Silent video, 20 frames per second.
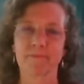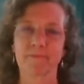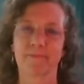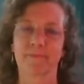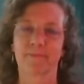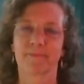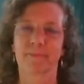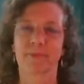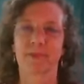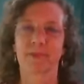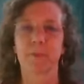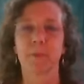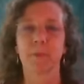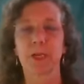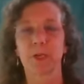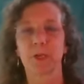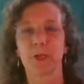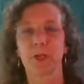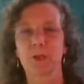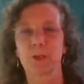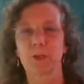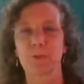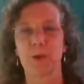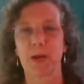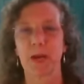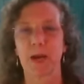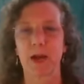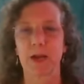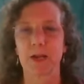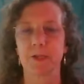So I'm going to close
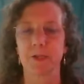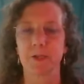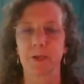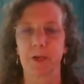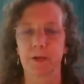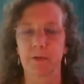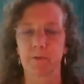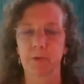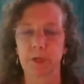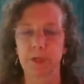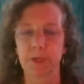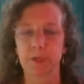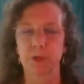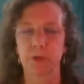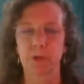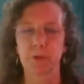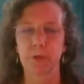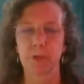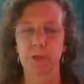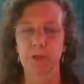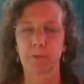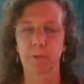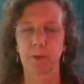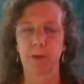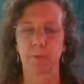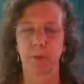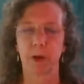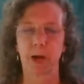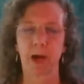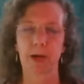my eyes so I can really tune into
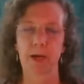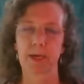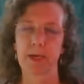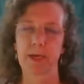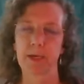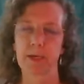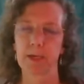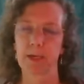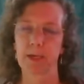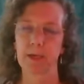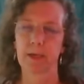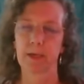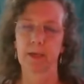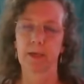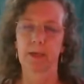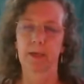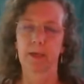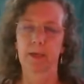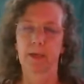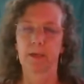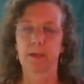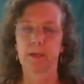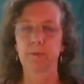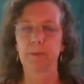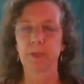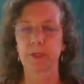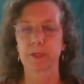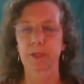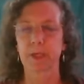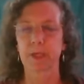my body. And
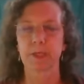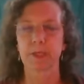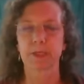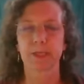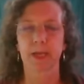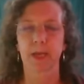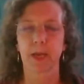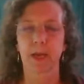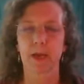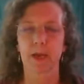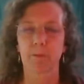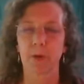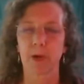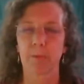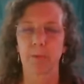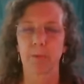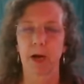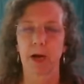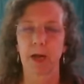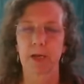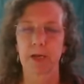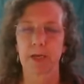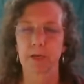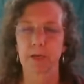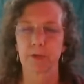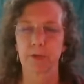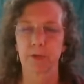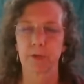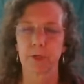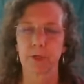I'm just going to scan my body
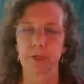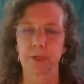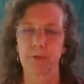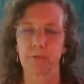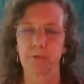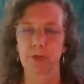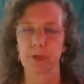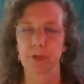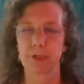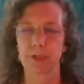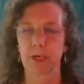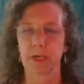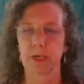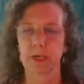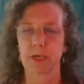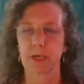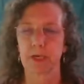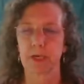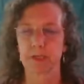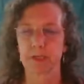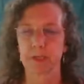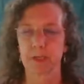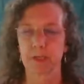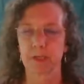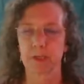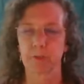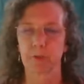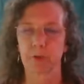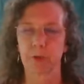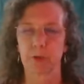and notice if there's any
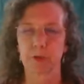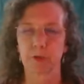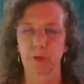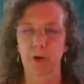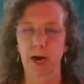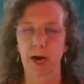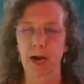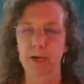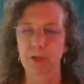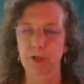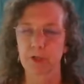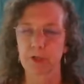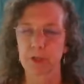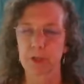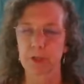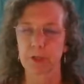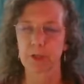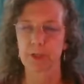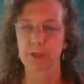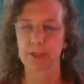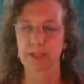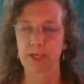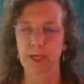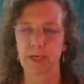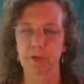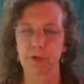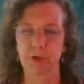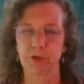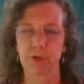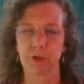sense of contraction,
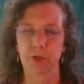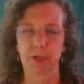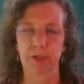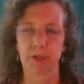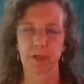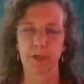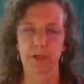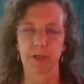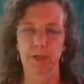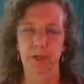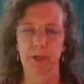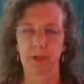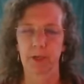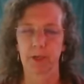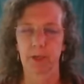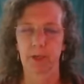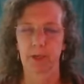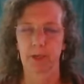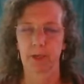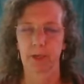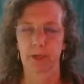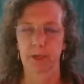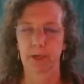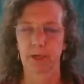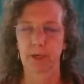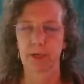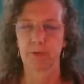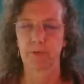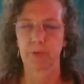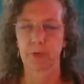tension,
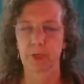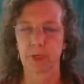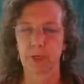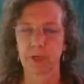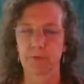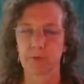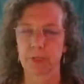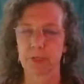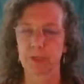any feeling of